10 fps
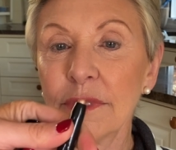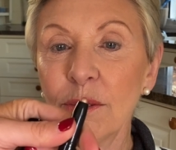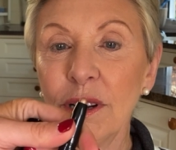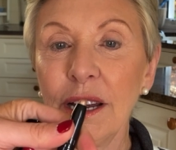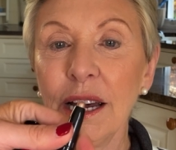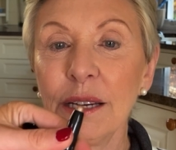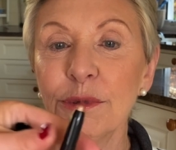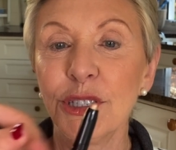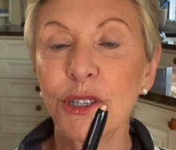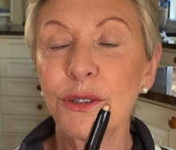But now I
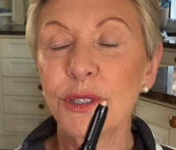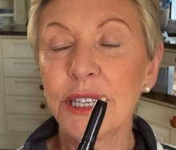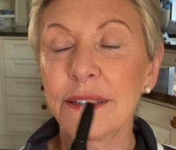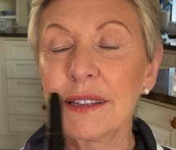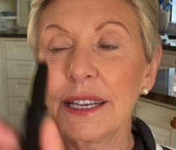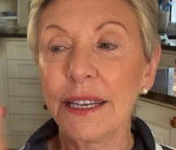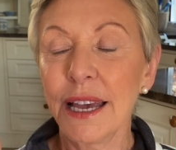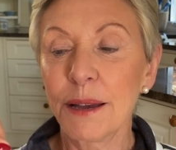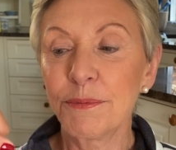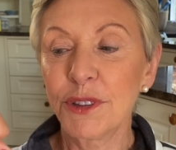was using
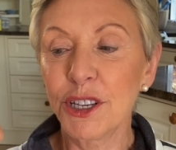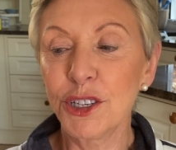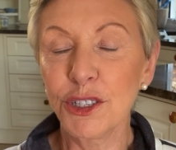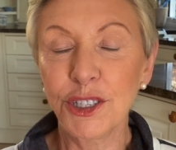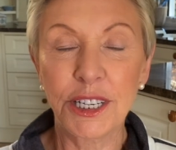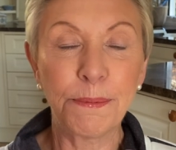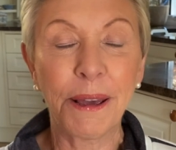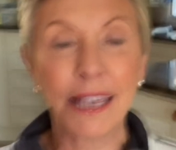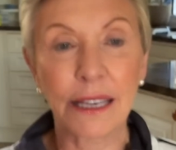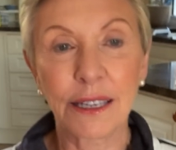the dusty
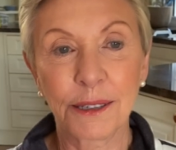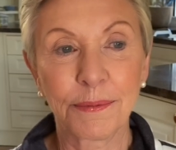pink